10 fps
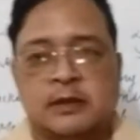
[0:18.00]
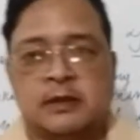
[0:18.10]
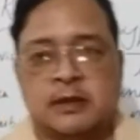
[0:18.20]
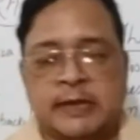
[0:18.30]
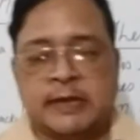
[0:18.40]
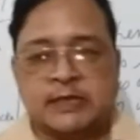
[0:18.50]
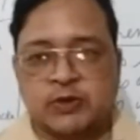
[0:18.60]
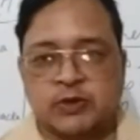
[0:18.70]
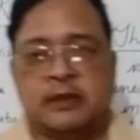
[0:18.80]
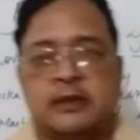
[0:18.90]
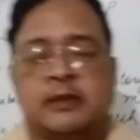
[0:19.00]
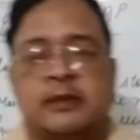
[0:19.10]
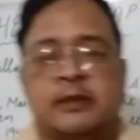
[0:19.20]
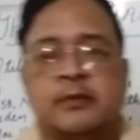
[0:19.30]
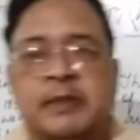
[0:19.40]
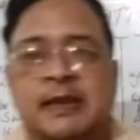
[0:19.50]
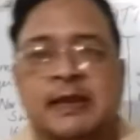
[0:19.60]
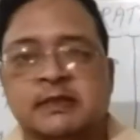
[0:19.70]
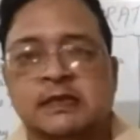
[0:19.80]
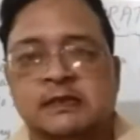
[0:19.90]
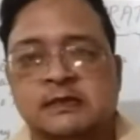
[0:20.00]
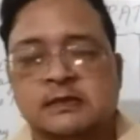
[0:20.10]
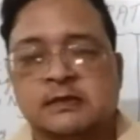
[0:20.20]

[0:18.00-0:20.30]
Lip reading: let's today begin with this